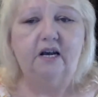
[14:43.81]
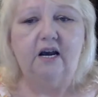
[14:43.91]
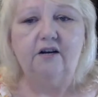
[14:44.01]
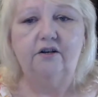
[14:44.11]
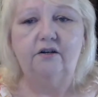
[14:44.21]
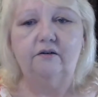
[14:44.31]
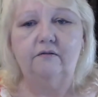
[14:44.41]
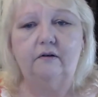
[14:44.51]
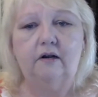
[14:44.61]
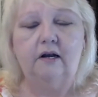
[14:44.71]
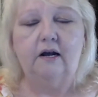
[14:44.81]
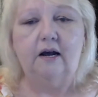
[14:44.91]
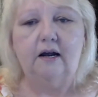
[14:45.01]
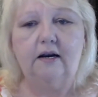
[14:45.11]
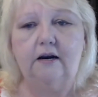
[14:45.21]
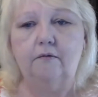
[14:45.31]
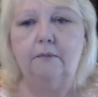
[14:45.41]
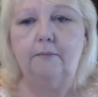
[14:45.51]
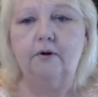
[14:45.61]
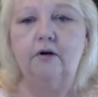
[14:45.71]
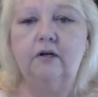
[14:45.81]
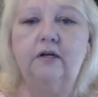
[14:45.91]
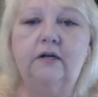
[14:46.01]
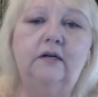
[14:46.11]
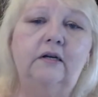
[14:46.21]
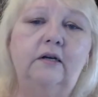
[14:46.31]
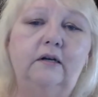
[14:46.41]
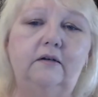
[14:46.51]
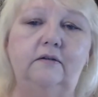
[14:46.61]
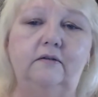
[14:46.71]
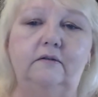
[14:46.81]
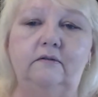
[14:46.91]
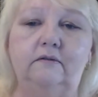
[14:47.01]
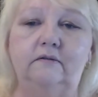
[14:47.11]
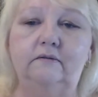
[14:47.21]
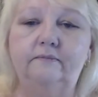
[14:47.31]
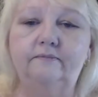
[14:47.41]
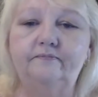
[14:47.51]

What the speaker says: I can't remember. Hey,